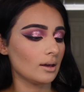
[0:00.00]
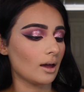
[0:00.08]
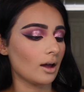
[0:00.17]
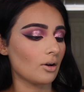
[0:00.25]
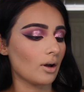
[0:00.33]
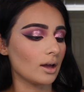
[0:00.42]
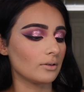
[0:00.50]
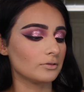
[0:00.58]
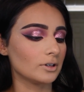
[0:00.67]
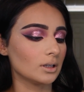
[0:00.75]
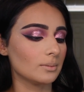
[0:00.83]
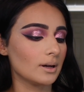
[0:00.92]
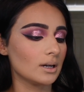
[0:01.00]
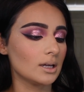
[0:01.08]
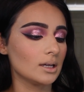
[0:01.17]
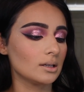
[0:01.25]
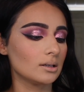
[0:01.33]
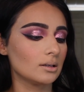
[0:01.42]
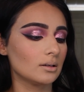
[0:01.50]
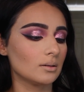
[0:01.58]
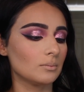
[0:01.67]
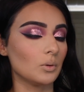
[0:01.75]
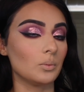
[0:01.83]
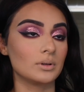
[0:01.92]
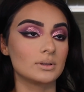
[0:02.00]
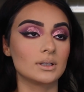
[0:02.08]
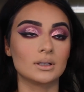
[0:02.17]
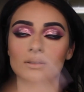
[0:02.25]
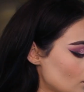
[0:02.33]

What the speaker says: I don't know how I feel about it. We'll see.